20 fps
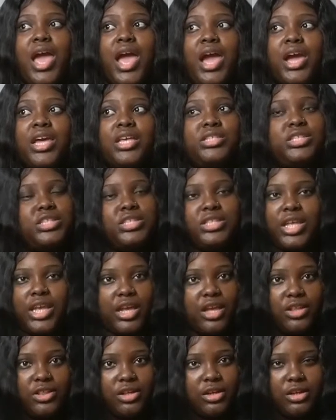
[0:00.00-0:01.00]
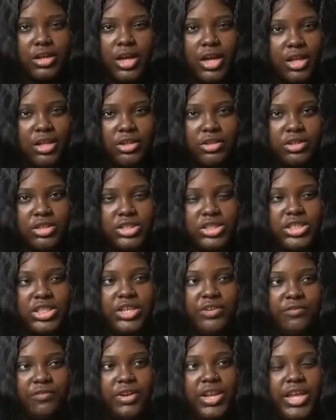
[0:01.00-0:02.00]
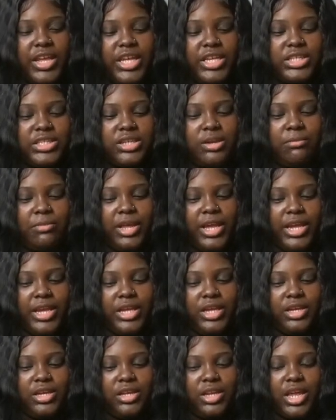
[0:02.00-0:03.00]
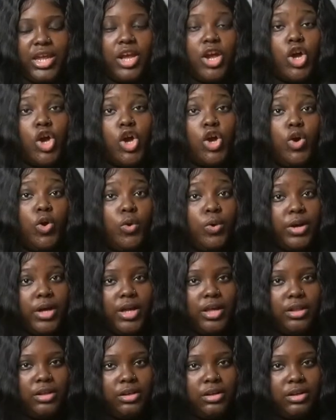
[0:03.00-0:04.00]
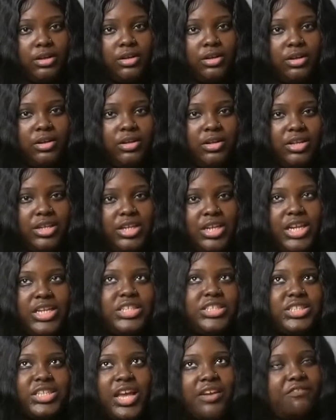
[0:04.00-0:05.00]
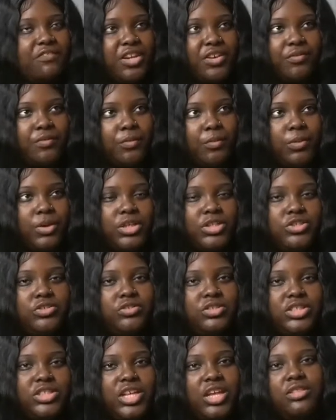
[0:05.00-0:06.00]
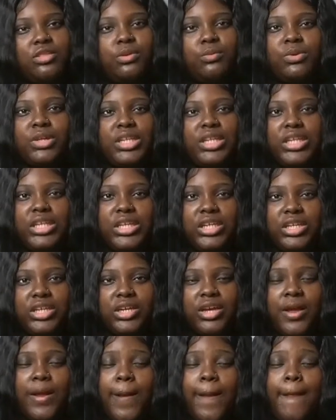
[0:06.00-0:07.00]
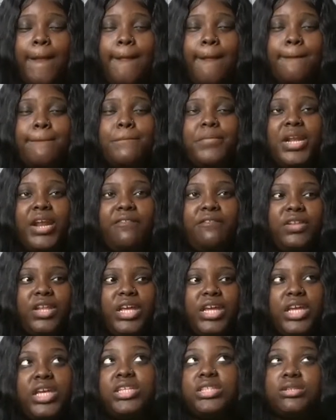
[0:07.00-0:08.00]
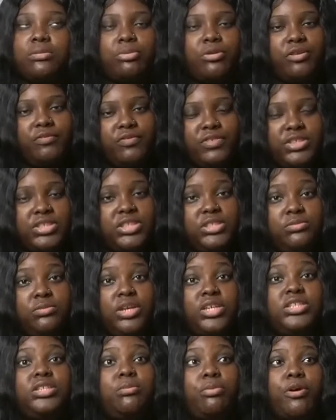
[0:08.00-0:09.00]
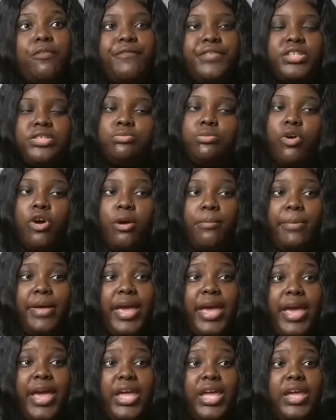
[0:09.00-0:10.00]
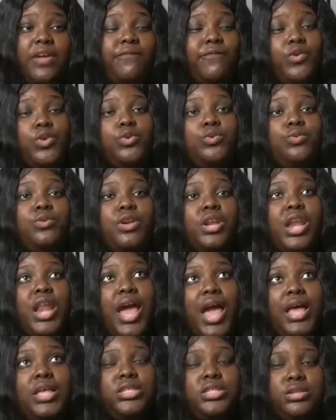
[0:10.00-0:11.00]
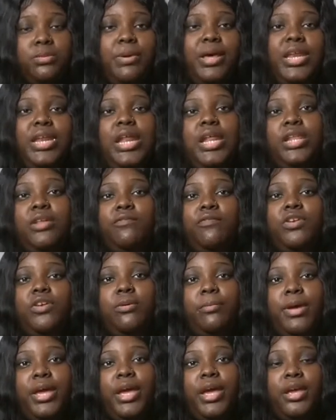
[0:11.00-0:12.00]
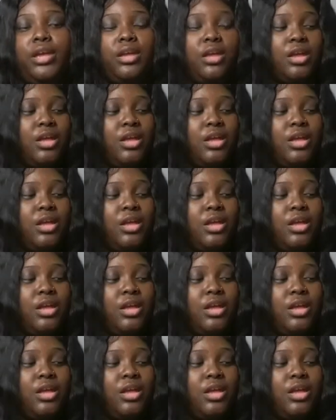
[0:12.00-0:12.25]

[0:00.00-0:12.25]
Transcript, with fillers: because it's like other colors different like it's on like like a gold color they just have different ones you just have to really look but i feel like it's a perfect it's a perfect small bag if you not somebody that live in your bag